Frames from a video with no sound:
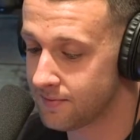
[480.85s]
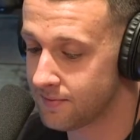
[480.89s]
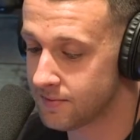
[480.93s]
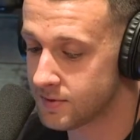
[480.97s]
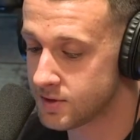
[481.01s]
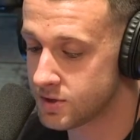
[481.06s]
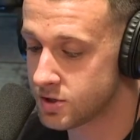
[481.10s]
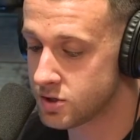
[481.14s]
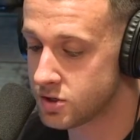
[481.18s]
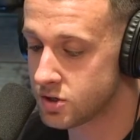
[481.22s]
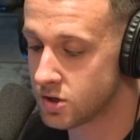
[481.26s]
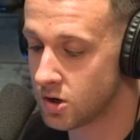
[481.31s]

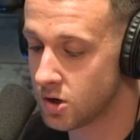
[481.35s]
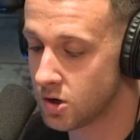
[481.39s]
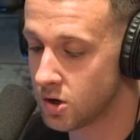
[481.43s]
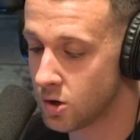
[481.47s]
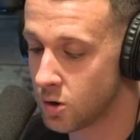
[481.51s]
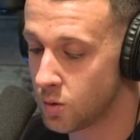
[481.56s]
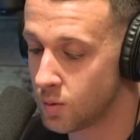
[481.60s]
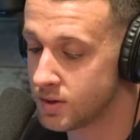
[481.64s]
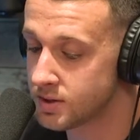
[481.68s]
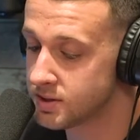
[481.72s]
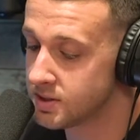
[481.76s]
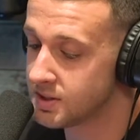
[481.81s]

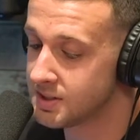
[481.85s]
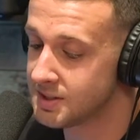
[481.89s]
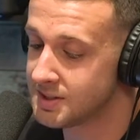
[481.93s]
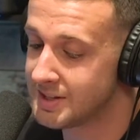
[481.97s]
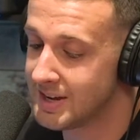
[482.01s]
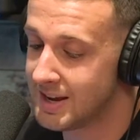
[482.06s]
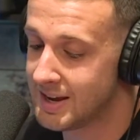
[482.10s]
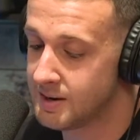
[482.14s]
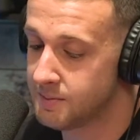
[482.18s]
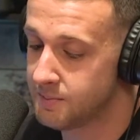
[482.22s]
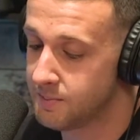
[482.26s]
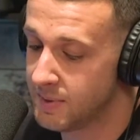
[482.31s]
So Wilson
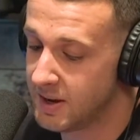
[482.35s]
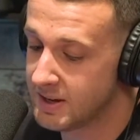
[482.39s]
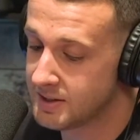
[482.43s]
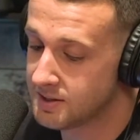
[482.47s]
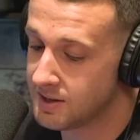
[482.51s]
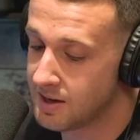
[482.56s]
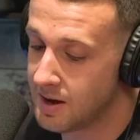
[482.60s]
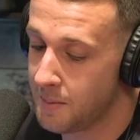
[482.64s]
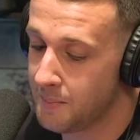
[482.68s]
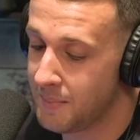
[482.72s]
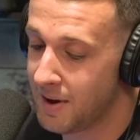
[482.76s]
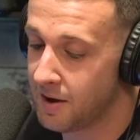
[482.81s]
said
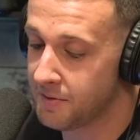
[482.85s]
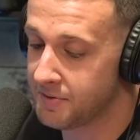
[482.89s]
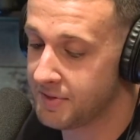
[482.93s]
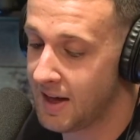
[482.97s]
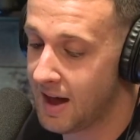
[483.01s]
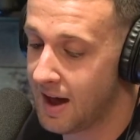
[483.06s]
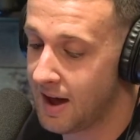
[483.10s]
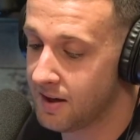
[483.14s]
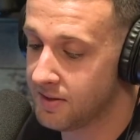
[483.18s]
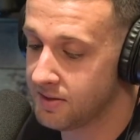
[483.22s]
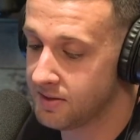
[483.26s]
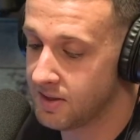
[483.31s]
basically about
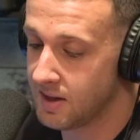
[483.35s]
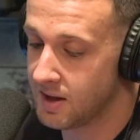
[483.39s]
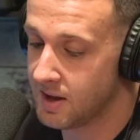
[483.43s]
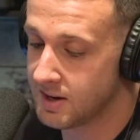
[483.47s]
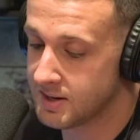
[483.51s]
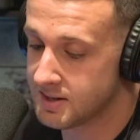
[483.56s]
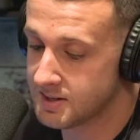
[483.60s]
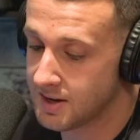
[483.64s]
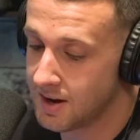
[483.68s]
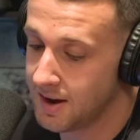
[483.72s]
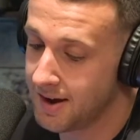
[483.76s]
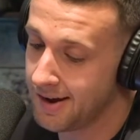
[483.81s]
that
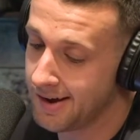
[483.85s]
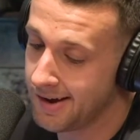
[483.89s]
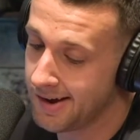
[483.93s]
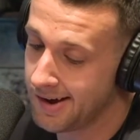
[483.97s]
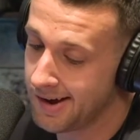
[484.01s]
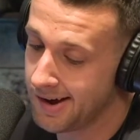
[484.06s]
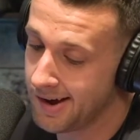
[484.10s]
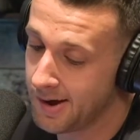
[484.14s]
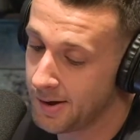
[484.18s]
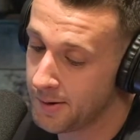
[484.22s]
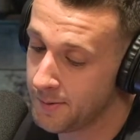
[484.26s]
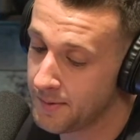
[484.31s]
that
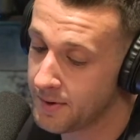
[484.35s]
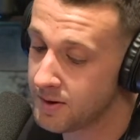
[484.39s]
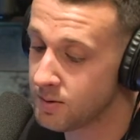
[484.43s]
um.